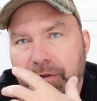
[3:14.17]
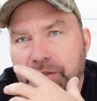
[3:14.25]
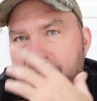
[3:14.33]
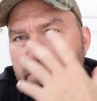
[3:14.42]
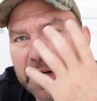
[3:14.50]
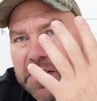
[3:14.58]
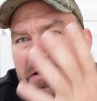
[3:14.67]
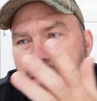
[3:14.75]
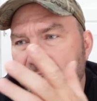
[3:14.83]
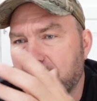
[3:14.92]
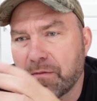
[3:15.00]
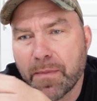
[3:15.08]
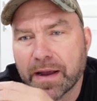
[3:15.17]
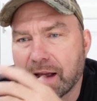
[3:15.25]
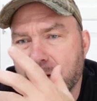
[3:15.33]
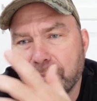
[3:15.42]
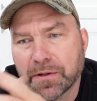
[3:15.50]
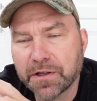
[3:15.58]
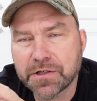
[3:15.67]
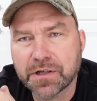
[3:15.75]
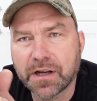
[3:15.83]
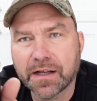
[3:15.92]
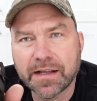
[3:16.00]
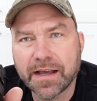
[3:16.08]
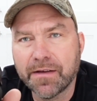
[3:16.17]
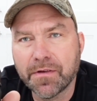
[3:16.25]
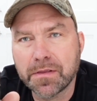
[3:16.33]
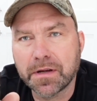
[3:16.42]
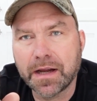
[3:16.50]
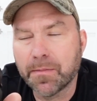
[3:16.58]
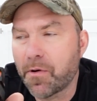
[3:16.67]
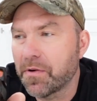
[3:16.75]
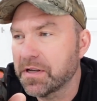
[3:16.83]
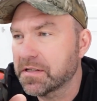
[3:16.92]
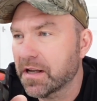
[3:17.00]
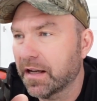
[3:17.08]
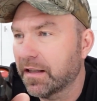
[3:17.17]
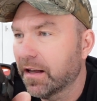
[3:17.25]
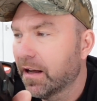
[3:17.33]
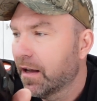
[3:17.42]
just my sight. Even my competition gonna have a 3 MOA sight.